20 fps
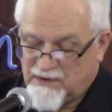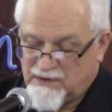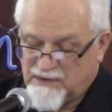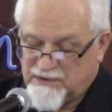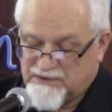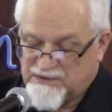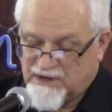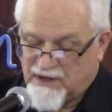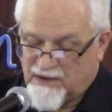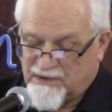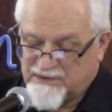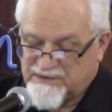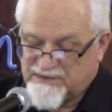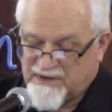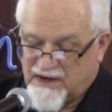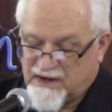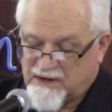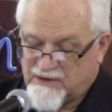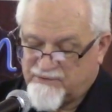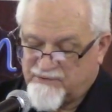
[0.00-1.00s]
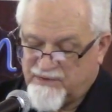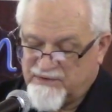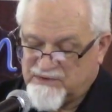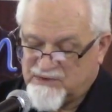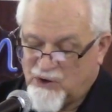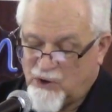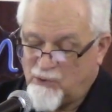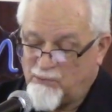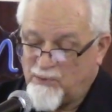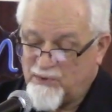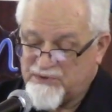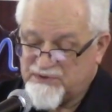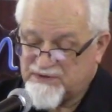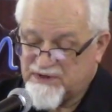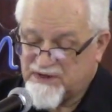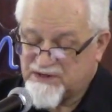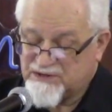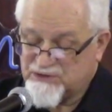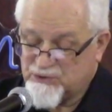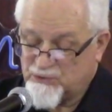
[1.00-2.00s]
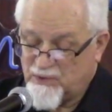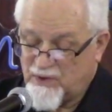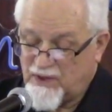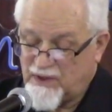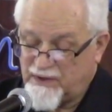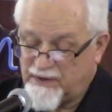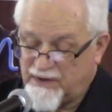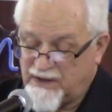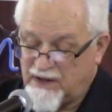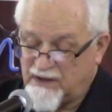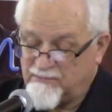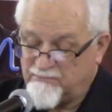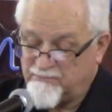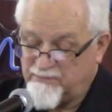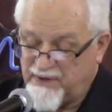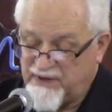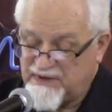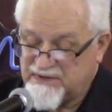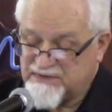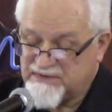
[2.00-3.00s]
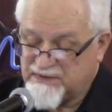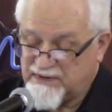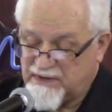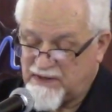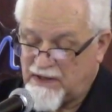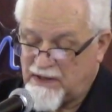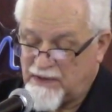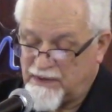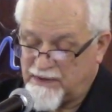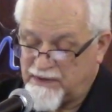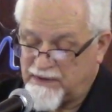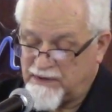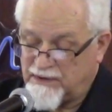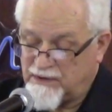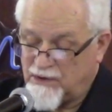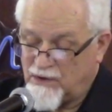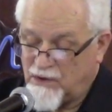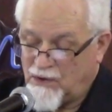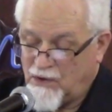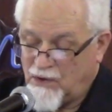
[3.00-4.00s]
child sacrifice, homosexuality, and bestiality.